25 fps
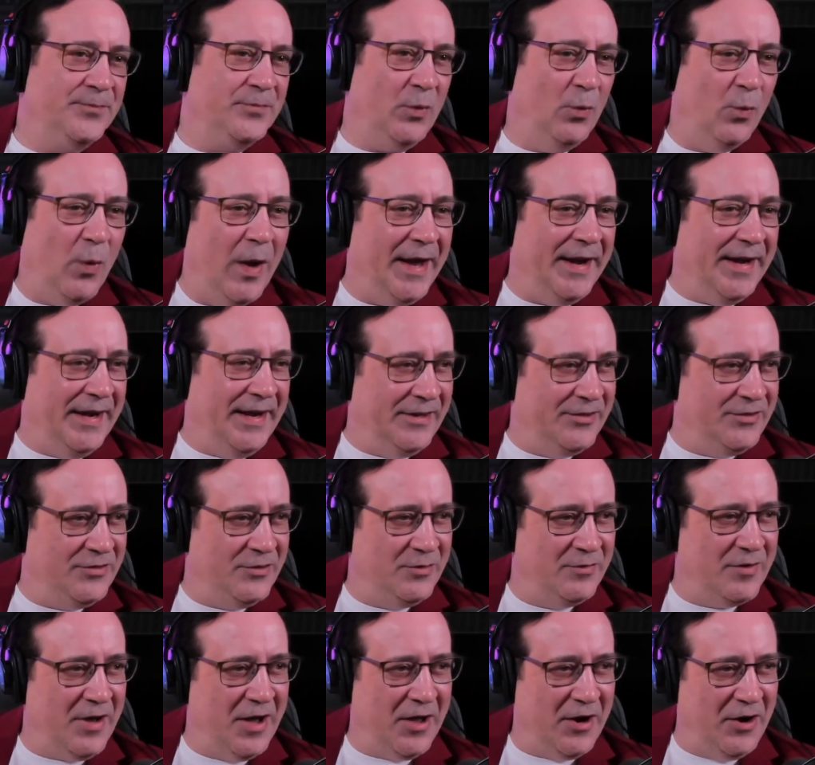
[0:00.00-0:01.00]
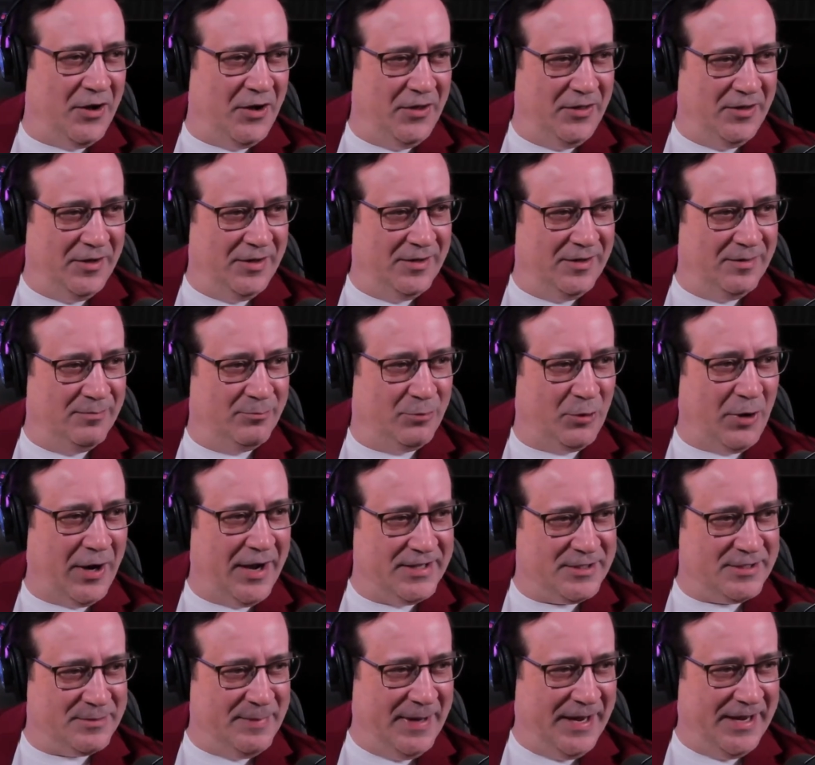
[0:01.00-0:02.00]
weddings, you've got all the
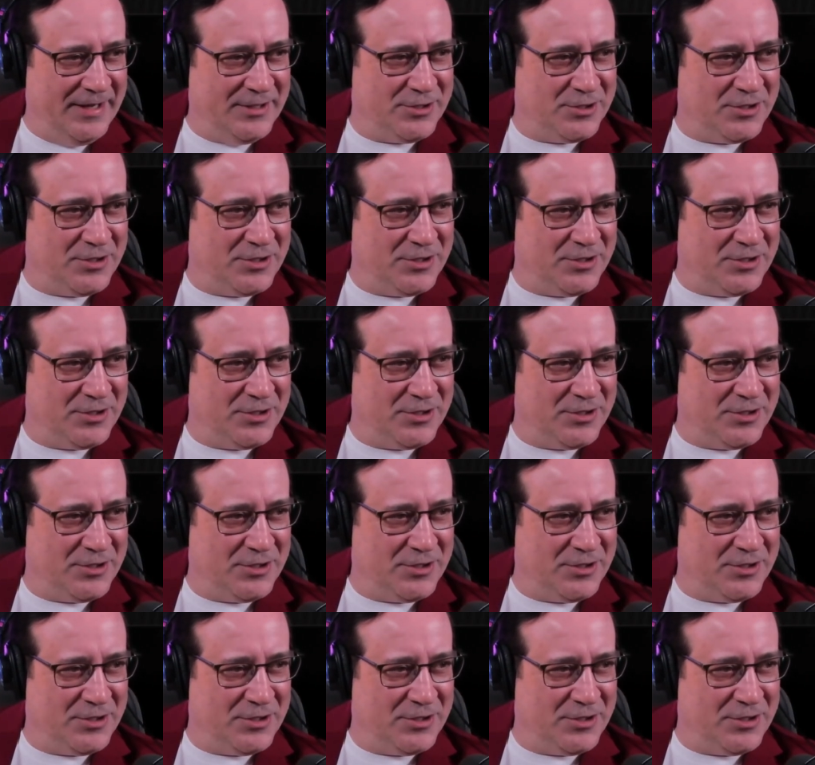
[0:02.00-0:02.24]
bridesmaids